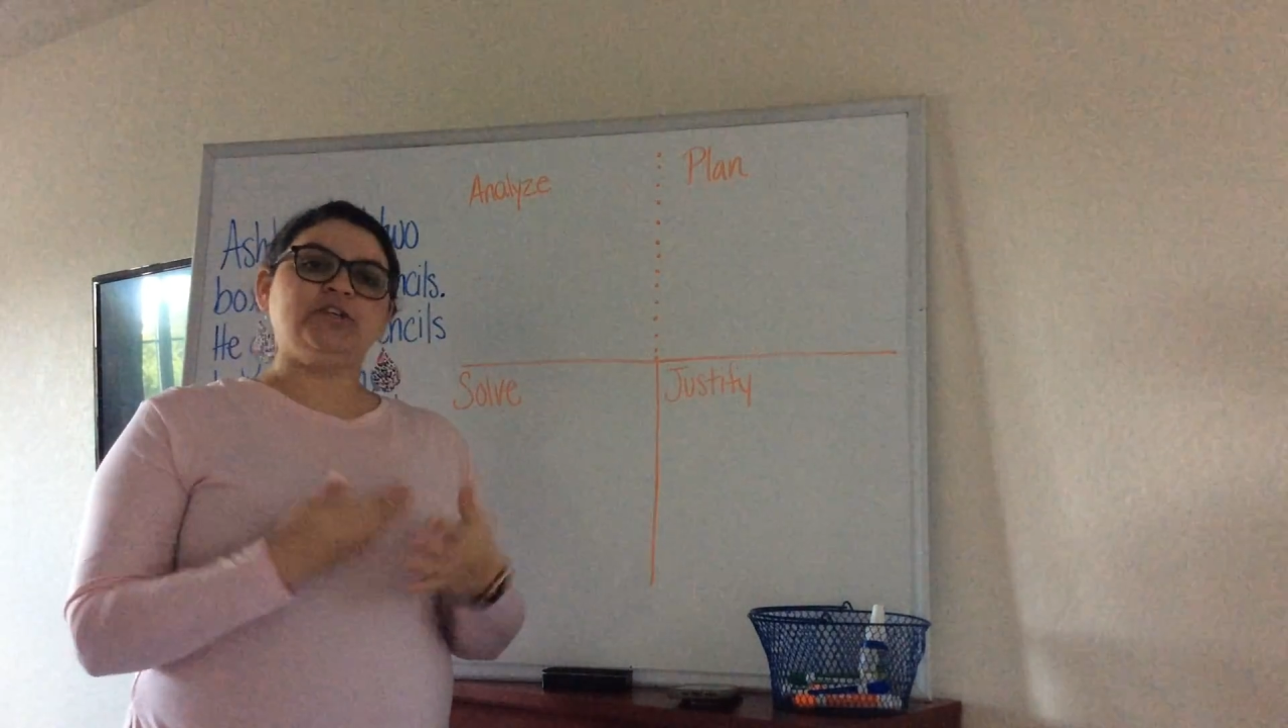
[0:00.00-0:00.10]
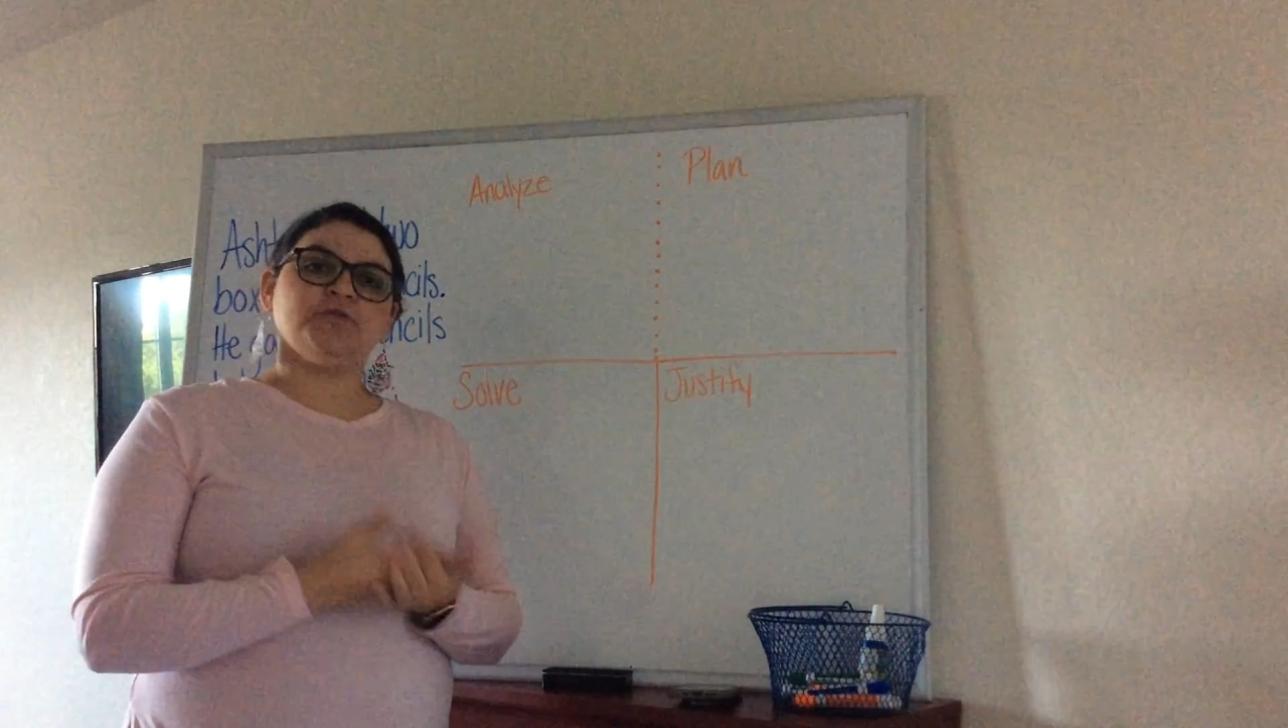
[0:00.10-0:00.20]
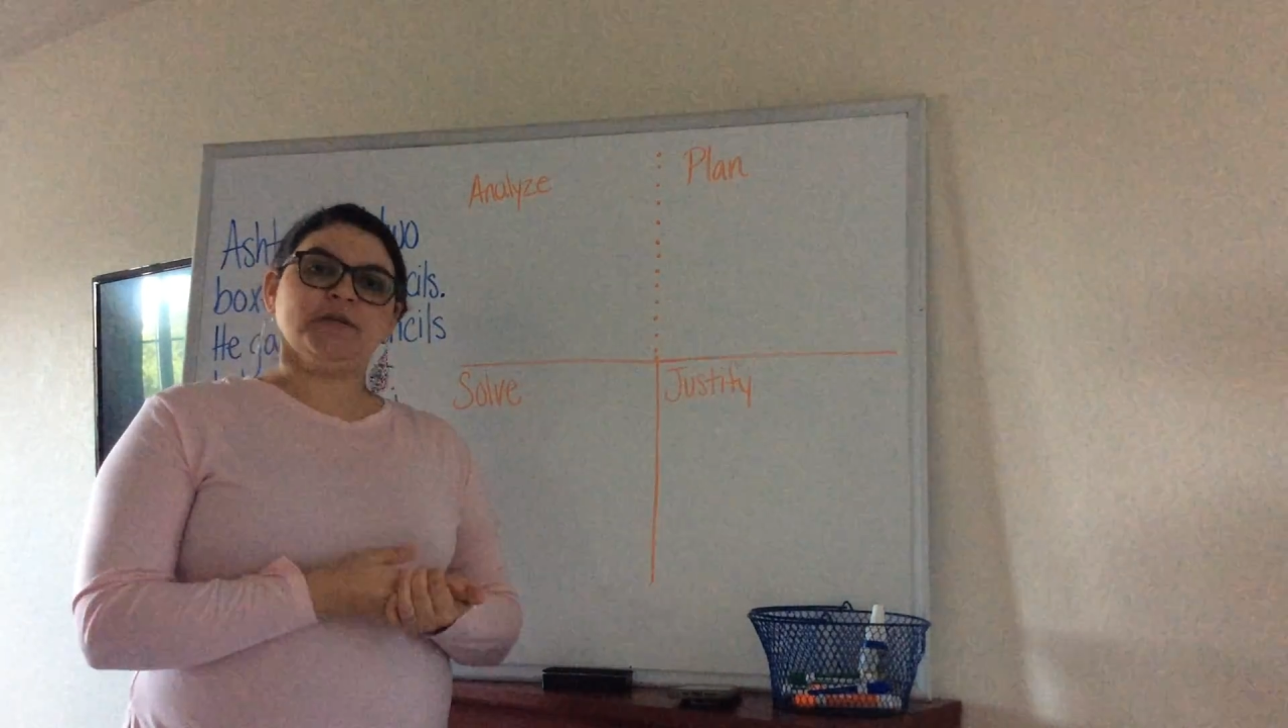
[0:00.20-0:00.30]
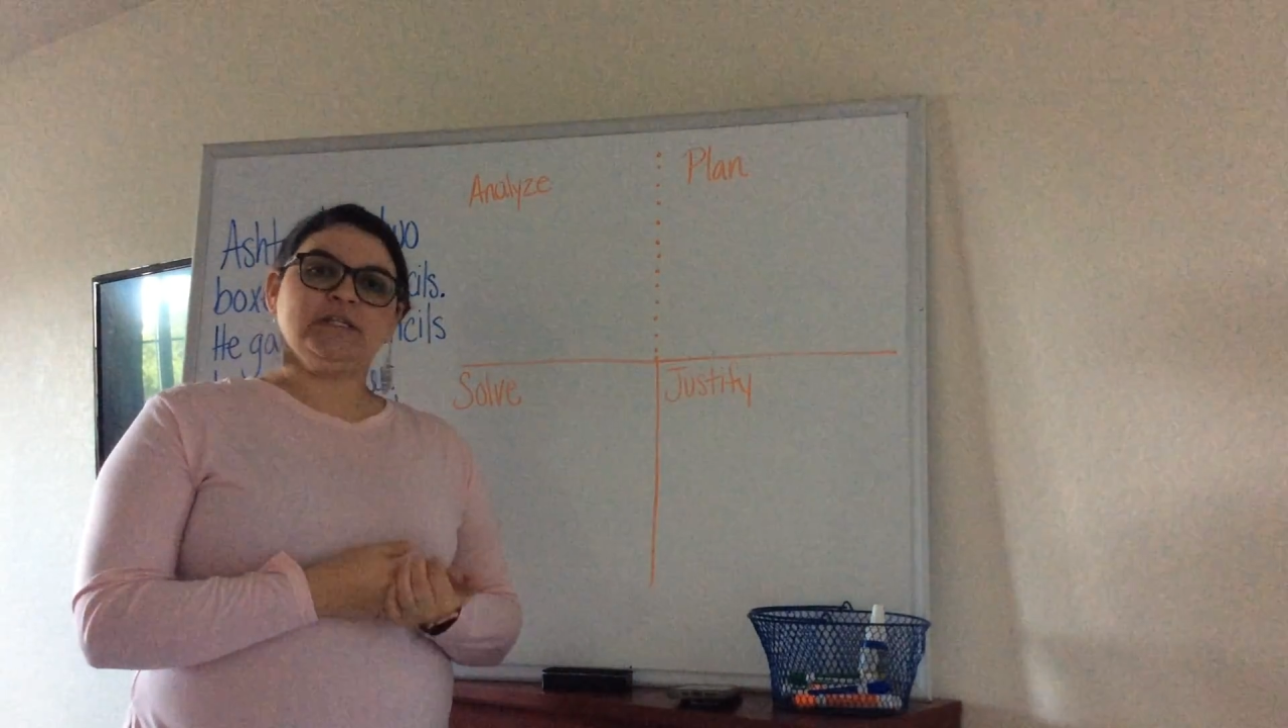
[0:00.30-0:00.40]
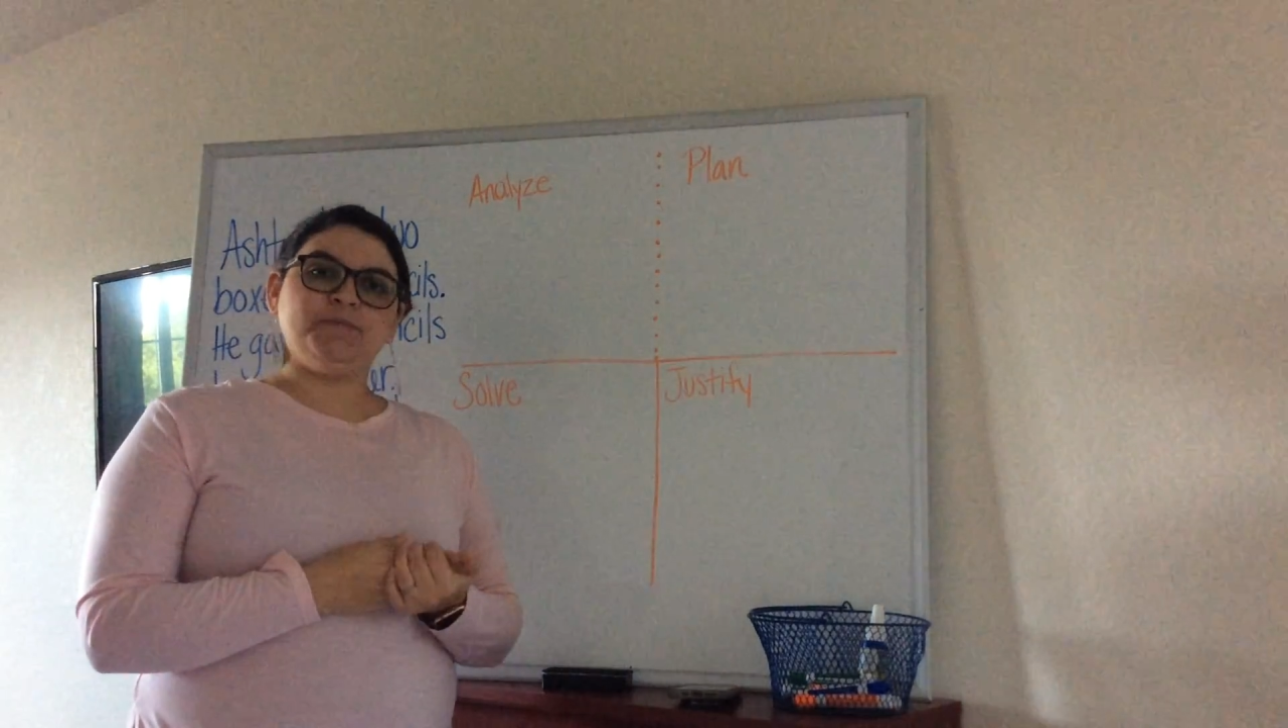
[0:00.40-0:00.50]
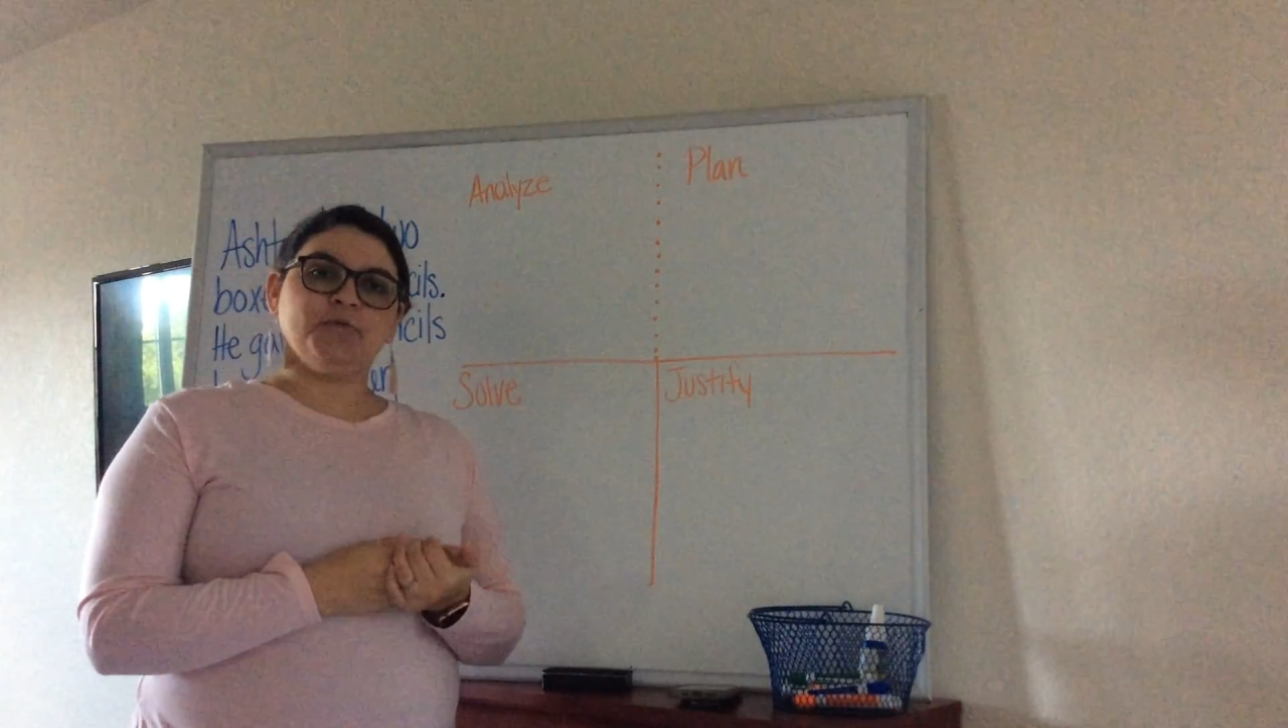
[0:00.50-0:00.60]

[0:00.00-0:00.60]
choice